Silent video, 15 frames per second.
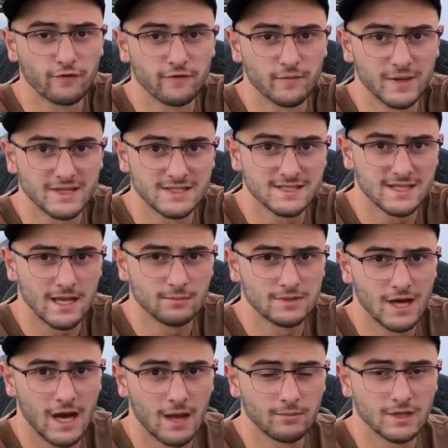of them at the same
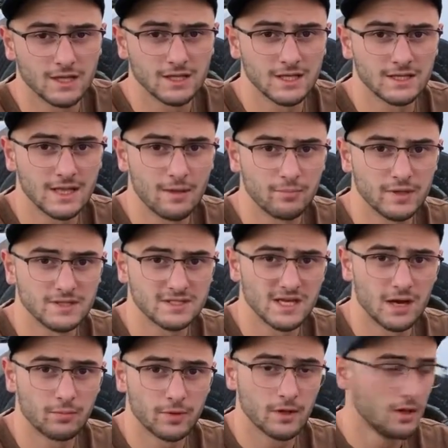time to clean that piece up.